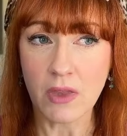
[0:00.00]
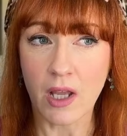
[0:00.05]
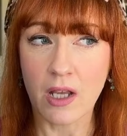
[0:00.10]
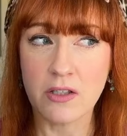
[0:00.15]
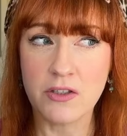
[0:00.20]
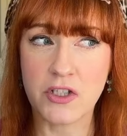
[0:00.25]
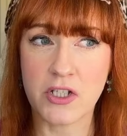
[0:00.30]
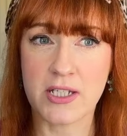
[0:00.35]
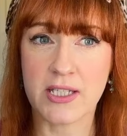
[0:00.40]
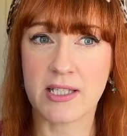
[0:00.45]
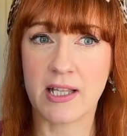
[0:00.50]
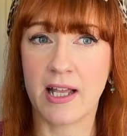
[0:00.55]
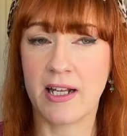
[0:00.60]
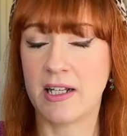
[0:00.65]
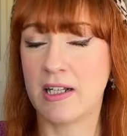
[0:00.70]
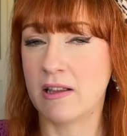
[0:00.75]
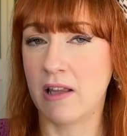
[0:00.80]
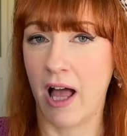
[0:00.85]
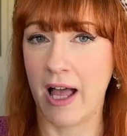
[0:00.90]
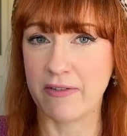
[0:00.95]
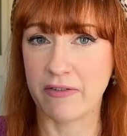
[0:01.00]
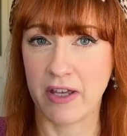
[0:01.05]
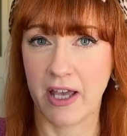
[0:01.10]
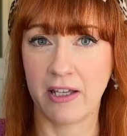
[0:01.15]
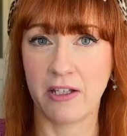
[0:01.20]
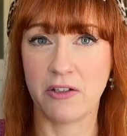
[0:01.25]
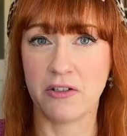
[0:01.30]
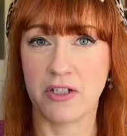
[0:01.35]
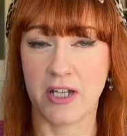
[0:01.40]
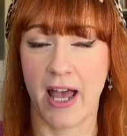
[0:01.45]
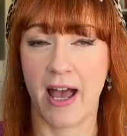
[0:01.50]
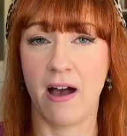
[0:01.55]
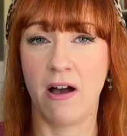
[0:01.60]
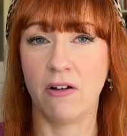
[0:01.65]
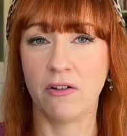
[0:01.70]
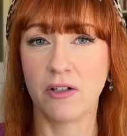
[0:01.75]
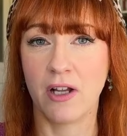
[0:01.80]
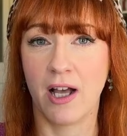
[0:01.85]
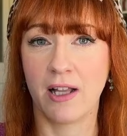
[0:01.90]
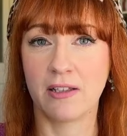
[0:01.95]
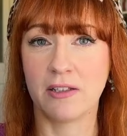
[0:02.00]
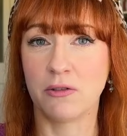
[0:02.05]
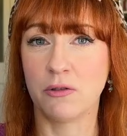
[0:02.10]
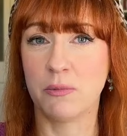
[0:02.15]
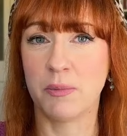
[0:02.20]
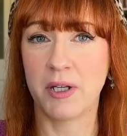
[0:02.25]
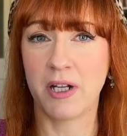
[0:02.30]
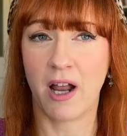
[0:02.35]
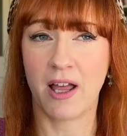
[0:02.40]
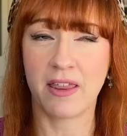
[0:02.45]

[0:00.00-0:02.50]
just letting life get you down a little bit.